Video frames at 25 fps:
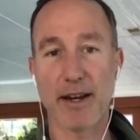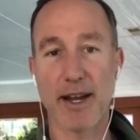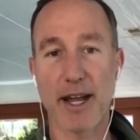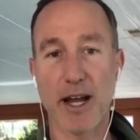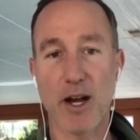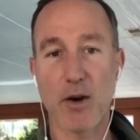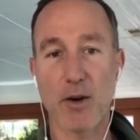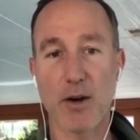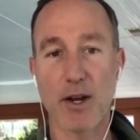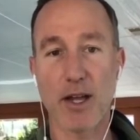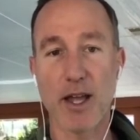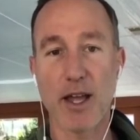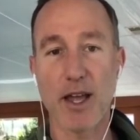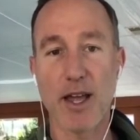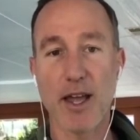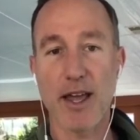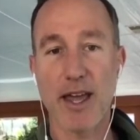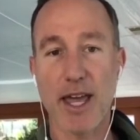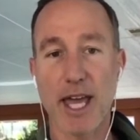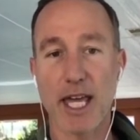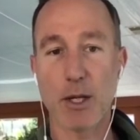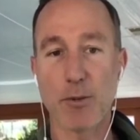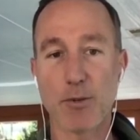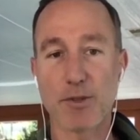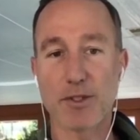it out
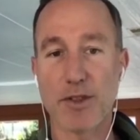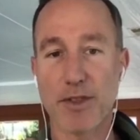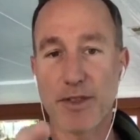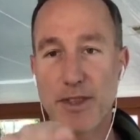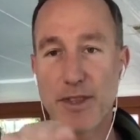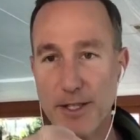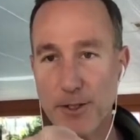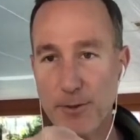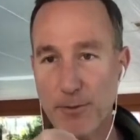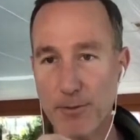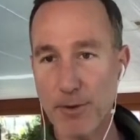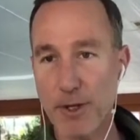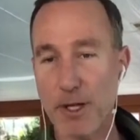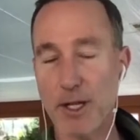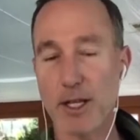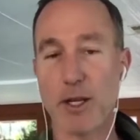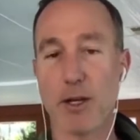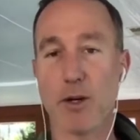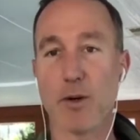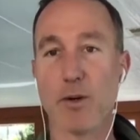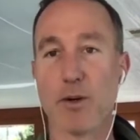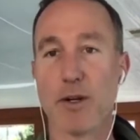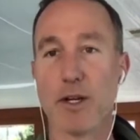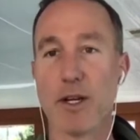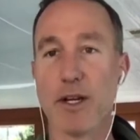and it was this
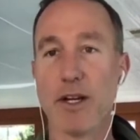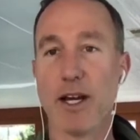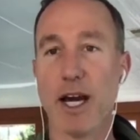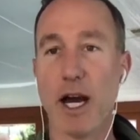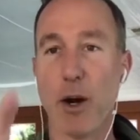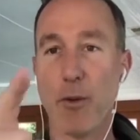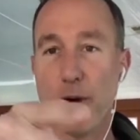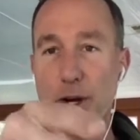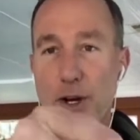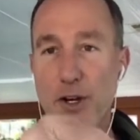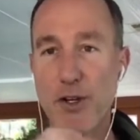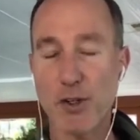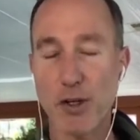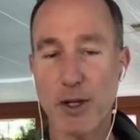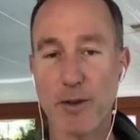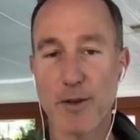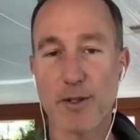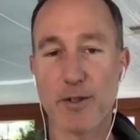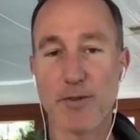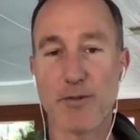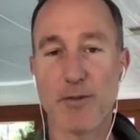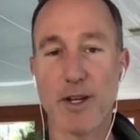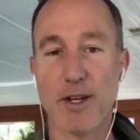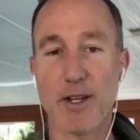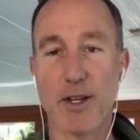video. I want to show you
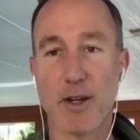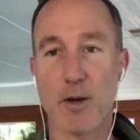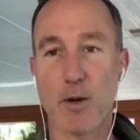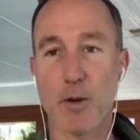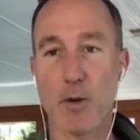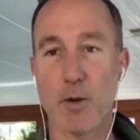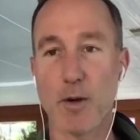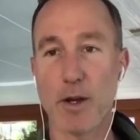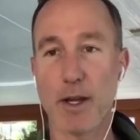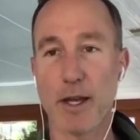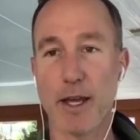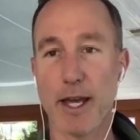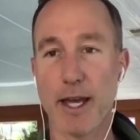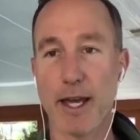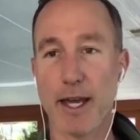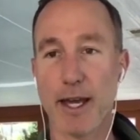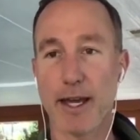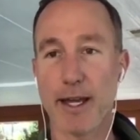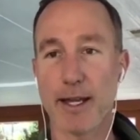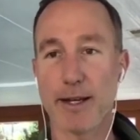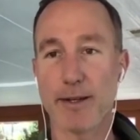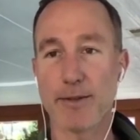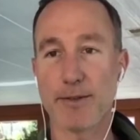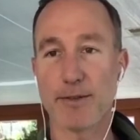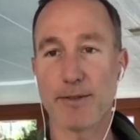this video
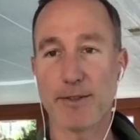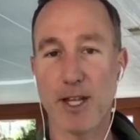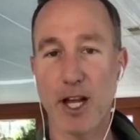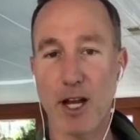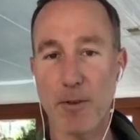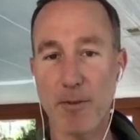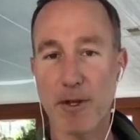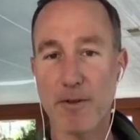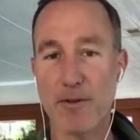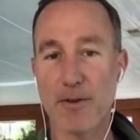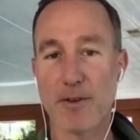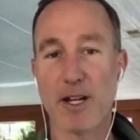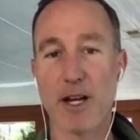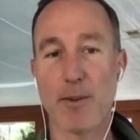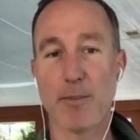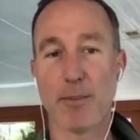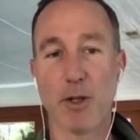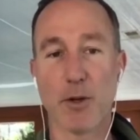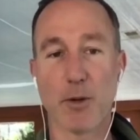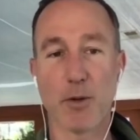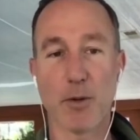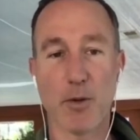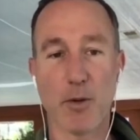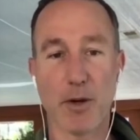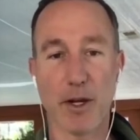and tell me if you're not
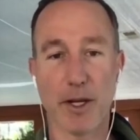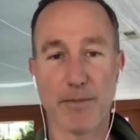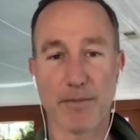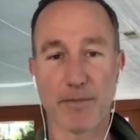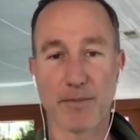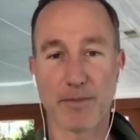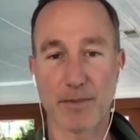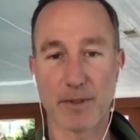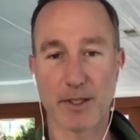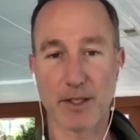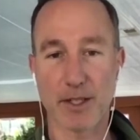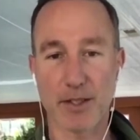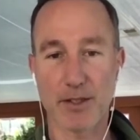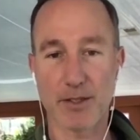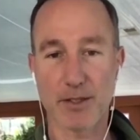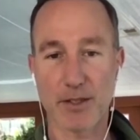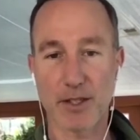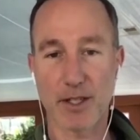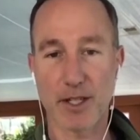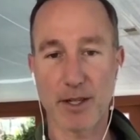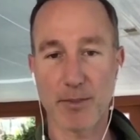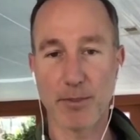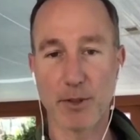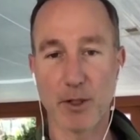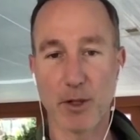blown away. Let's
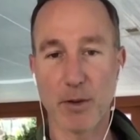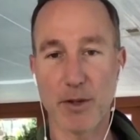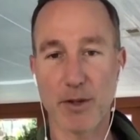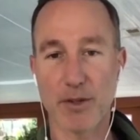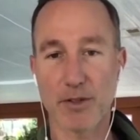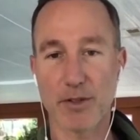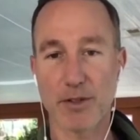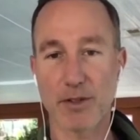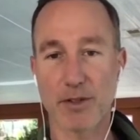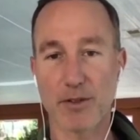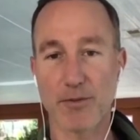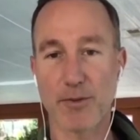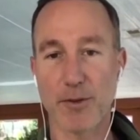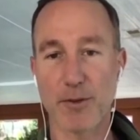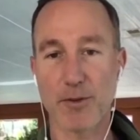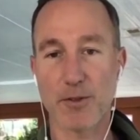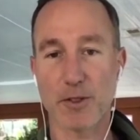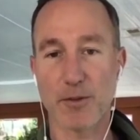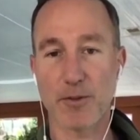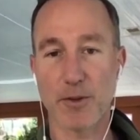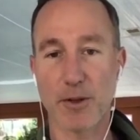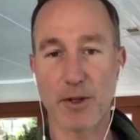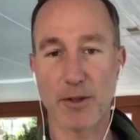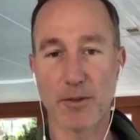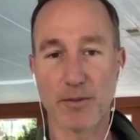blow this,
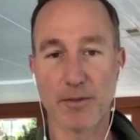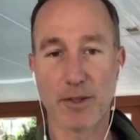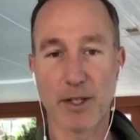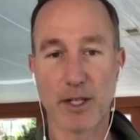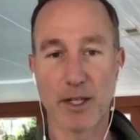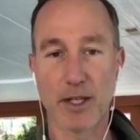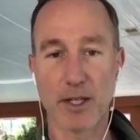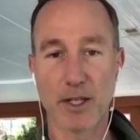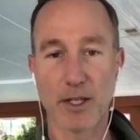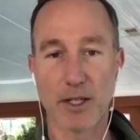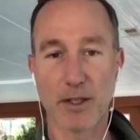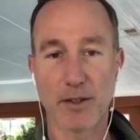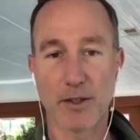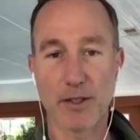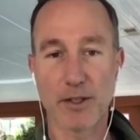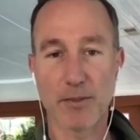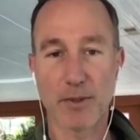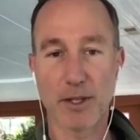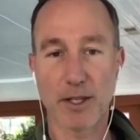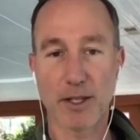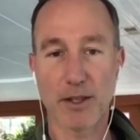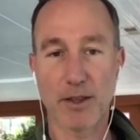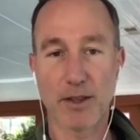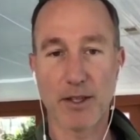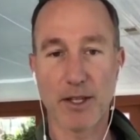first of all, let's make